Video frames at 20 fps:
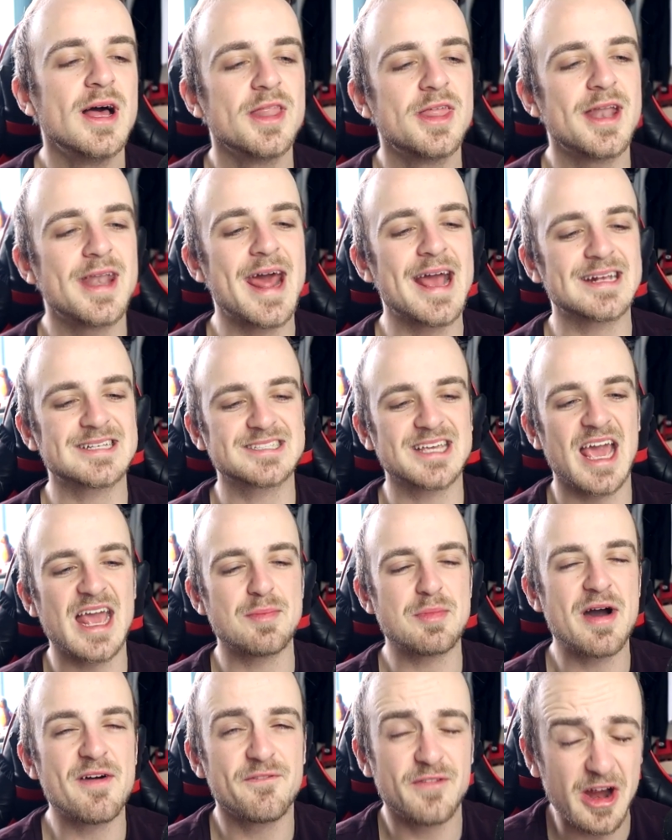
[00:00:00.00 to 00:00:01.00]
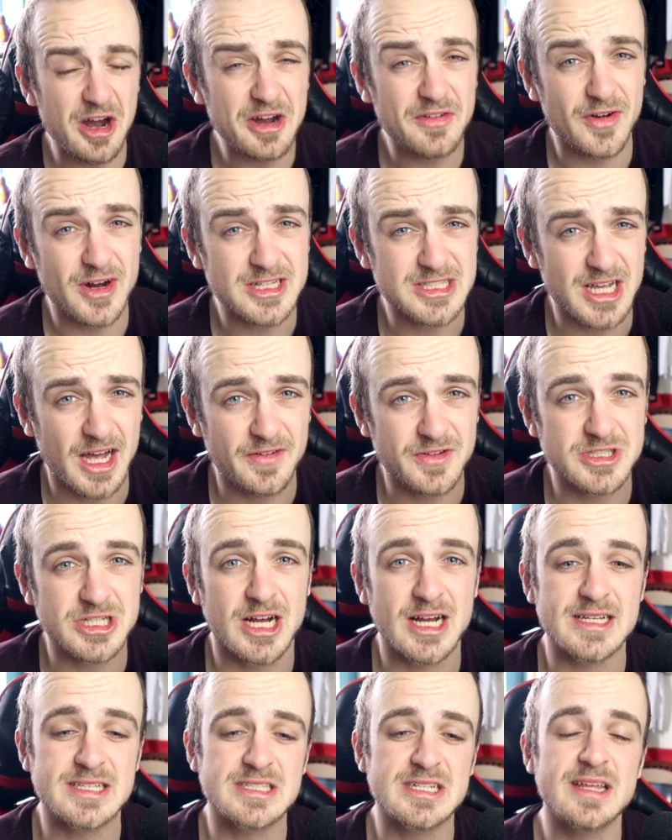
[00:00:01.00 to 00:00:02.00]
The next game, a very, very tough
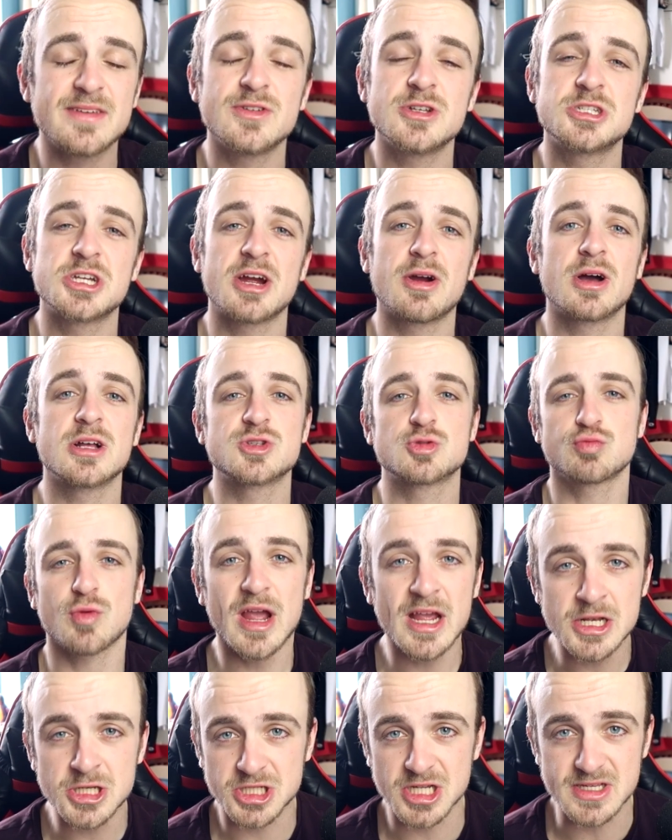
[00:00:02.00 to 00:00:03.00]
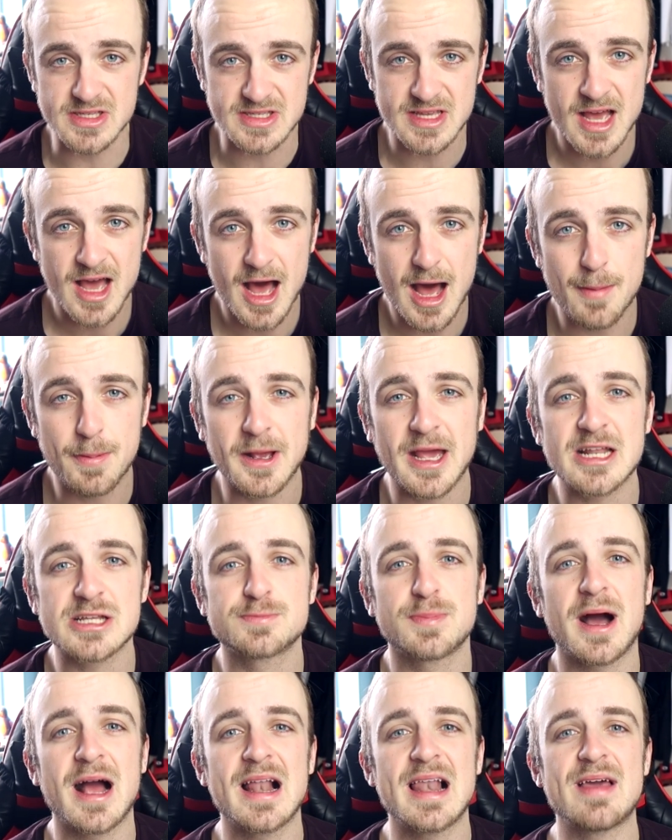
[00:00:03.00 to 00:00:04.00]
tie. Steven Gerrard's Rangers up
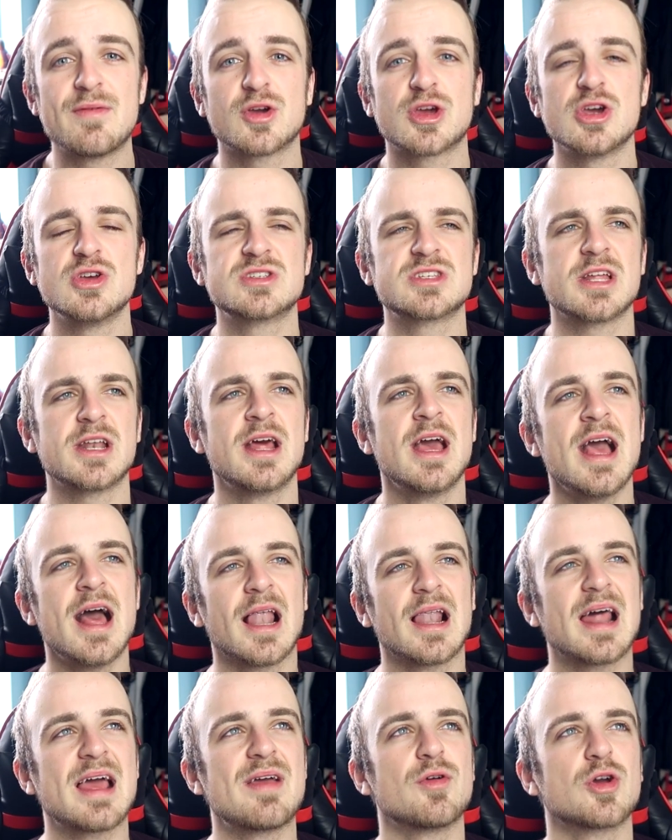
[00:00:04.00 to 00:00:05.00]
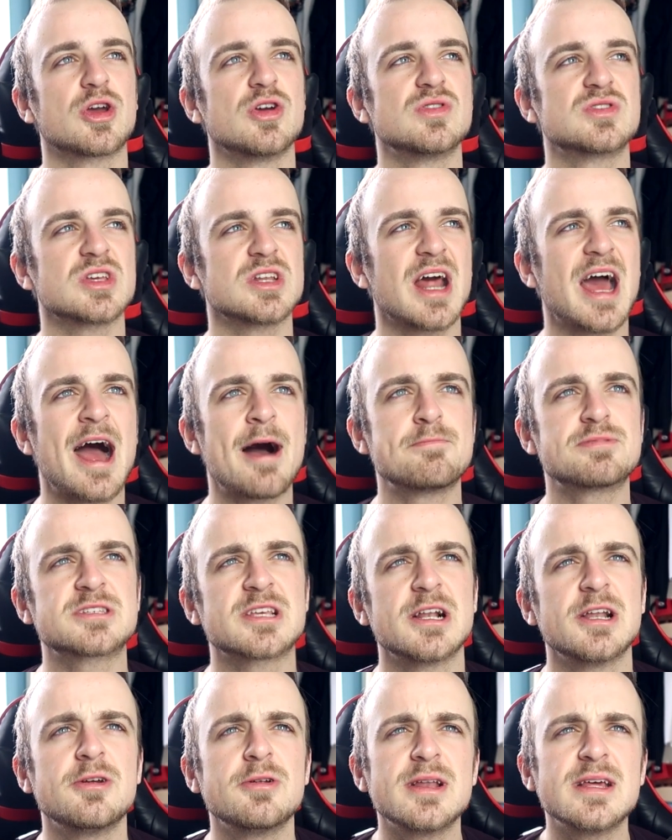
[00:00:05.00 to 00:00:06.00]
against Bayer Leverkusen. Leverkusen
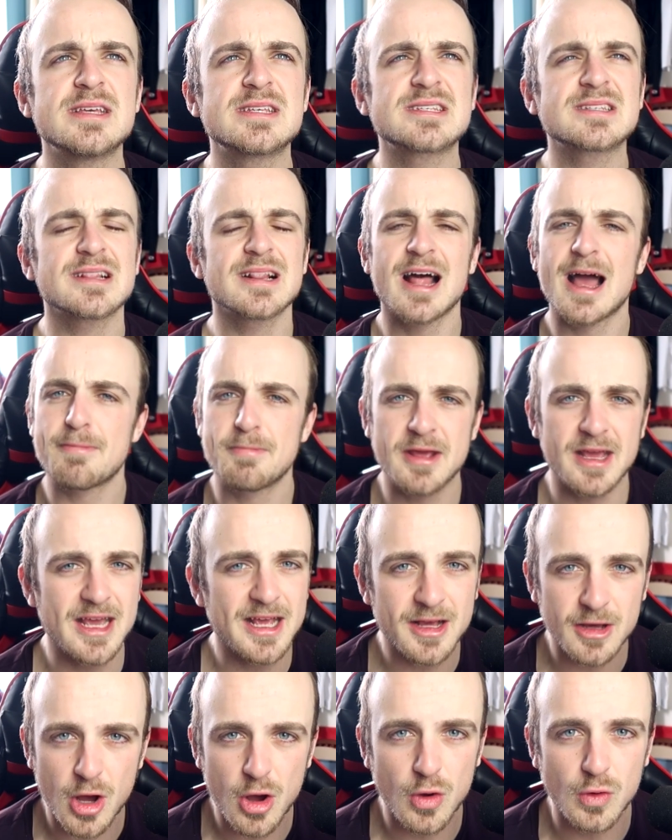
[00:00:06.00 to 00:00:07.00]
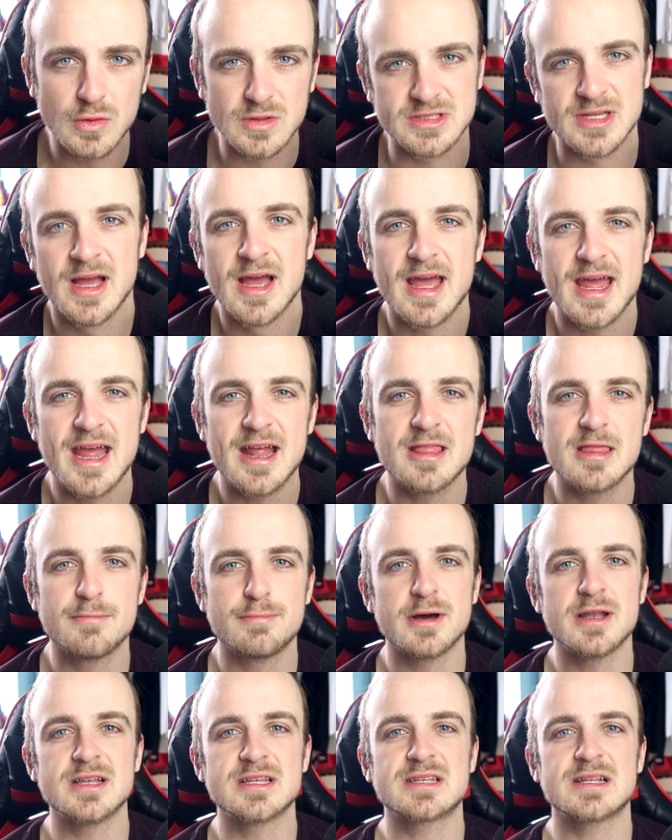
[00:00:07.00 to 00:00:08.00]
absolutely slapping in goals in the
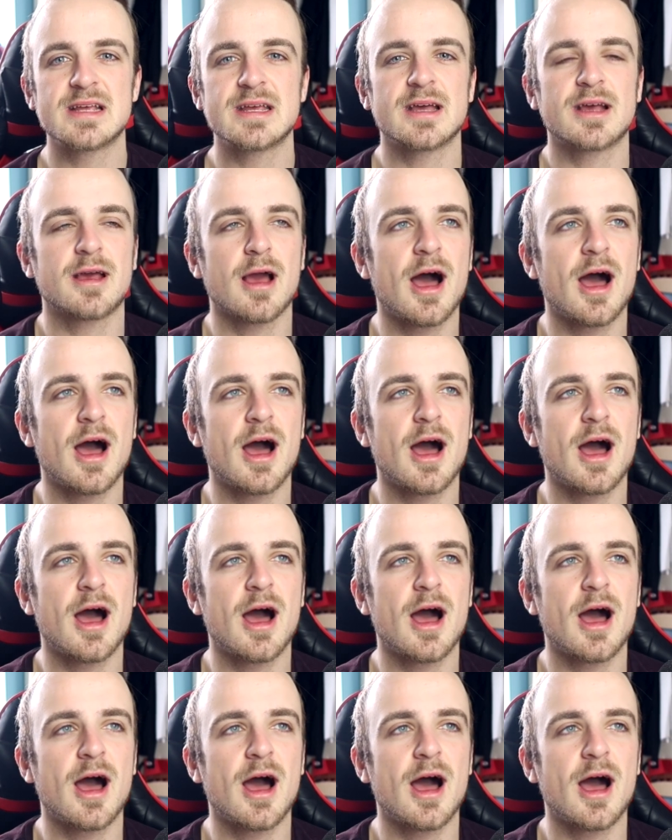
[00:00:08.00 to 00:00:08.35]
Bundesliga.